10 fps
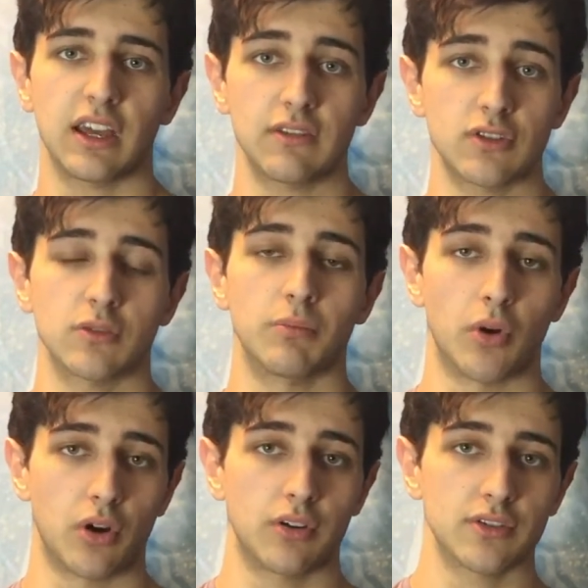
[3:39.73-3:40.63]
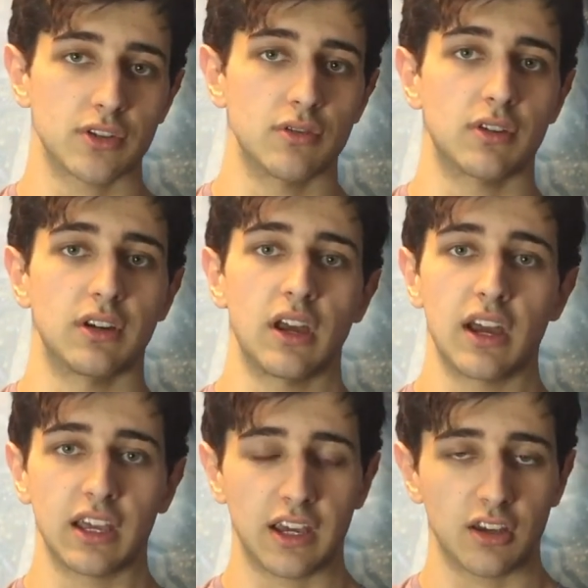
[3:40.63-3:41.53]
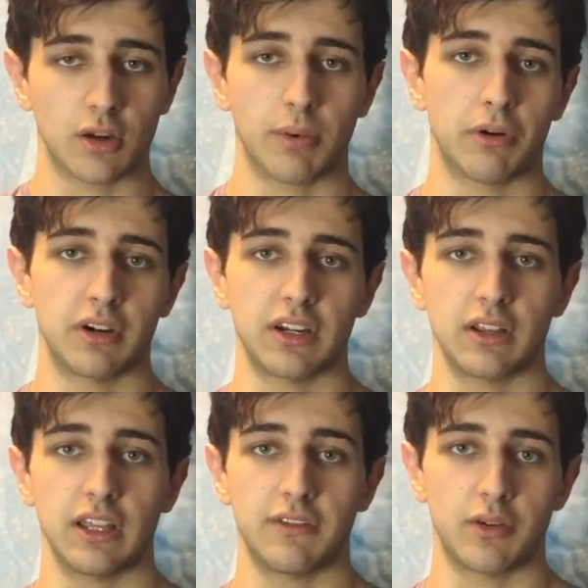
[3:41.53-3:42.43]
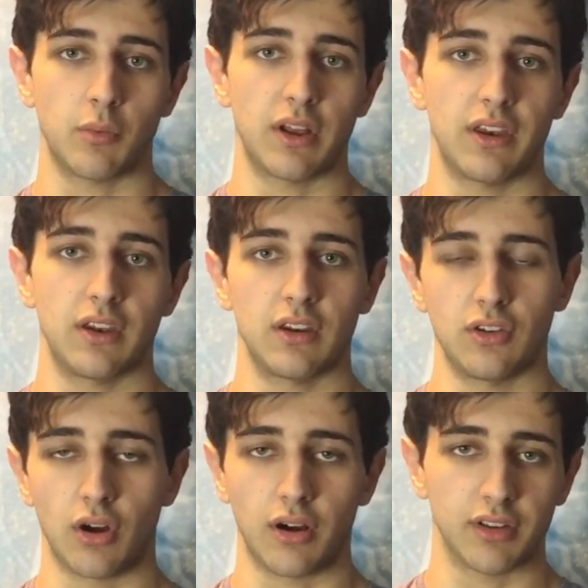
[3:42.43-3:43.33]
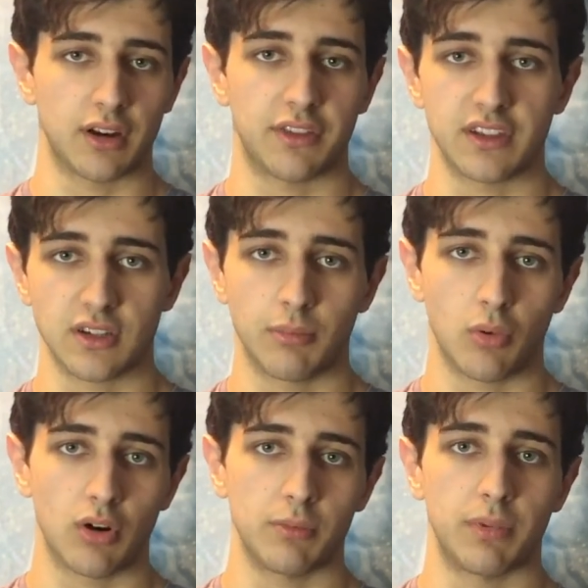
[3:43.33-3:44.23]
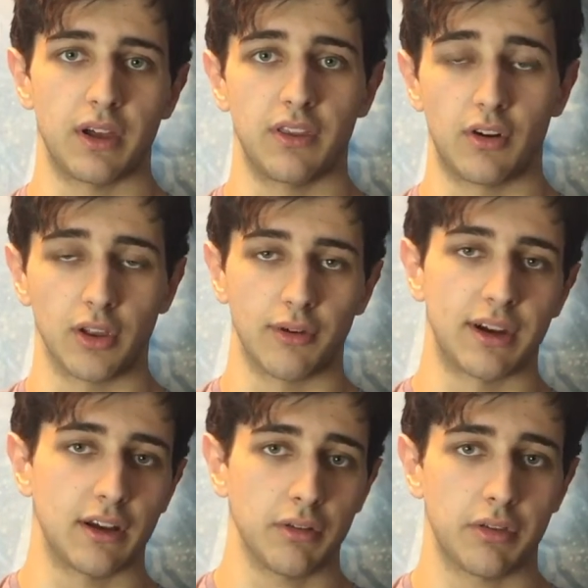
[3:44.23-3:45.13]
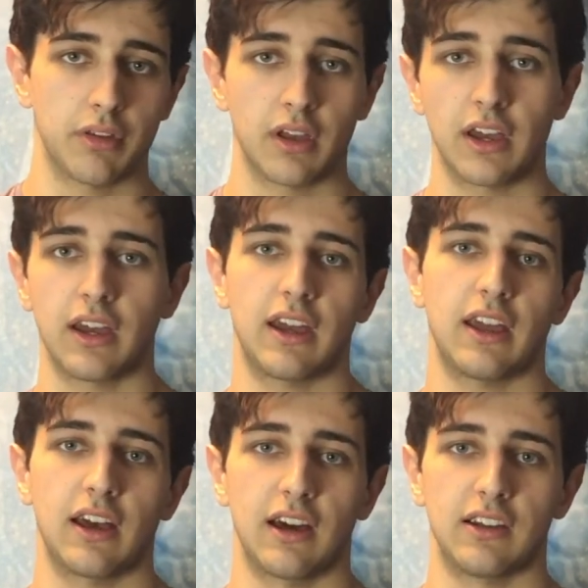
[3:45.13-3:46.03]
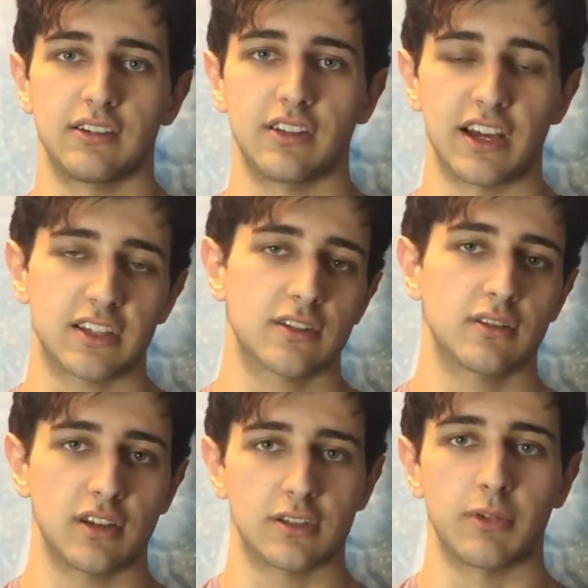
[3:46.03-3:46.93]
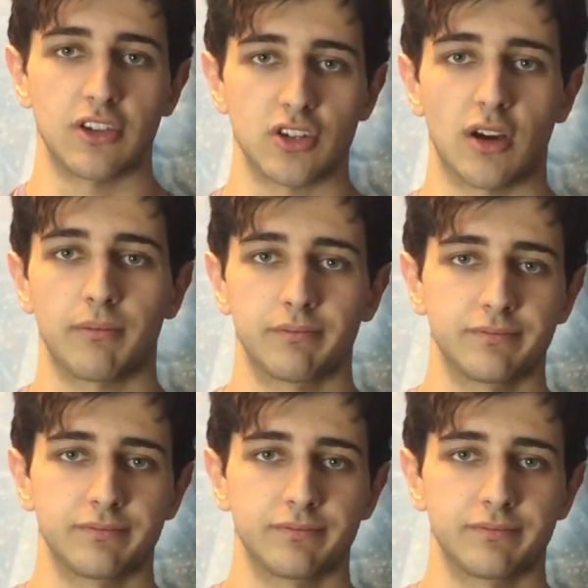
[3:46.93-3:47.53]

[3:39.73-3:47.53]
It gives you some burn, so you can kill your opponent even when you don't have a lot of things on board, but they're low on health, and that's its main job.